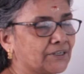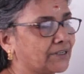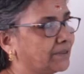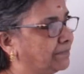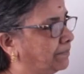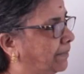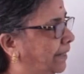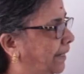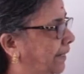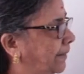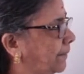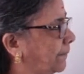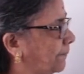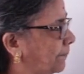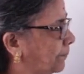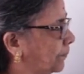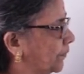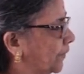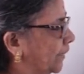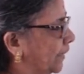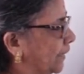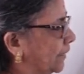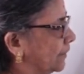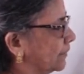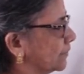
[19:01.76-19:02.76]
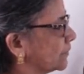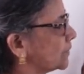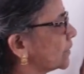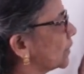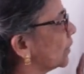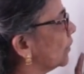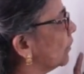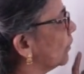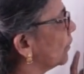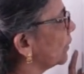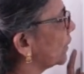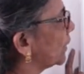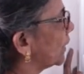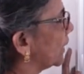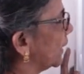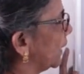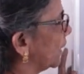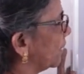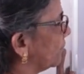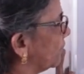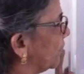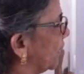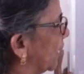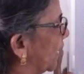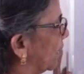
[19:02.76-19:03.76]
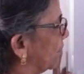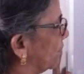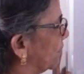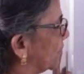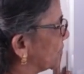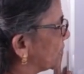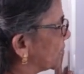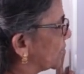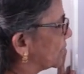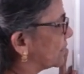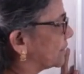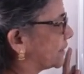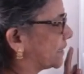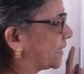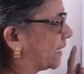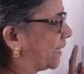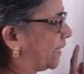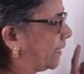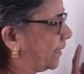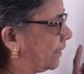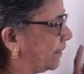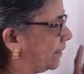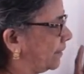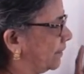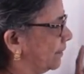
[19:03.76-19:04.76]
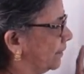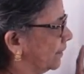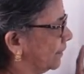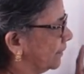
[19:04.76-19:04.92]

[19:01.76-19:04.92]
demand. So here we have measured CB